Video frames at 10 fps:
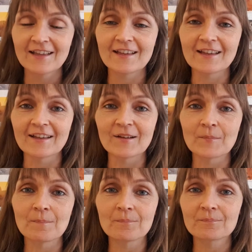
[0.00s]

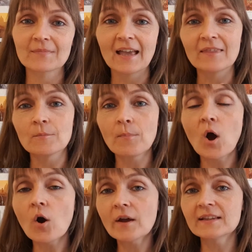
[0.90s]
And the
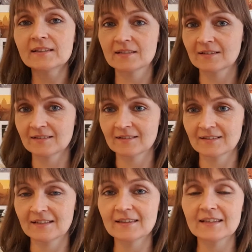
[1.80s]
point
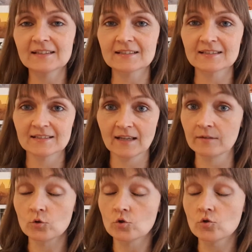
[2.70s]
in this,
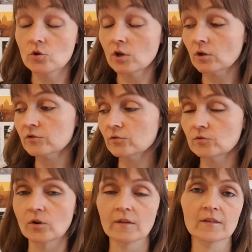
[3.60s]
and you can also
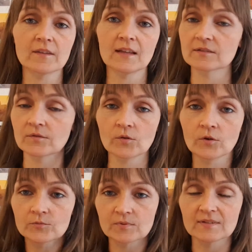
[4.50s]
do other things, of
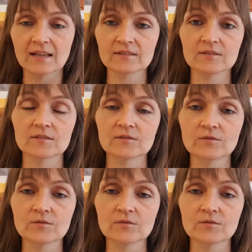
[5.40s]
course, but that's just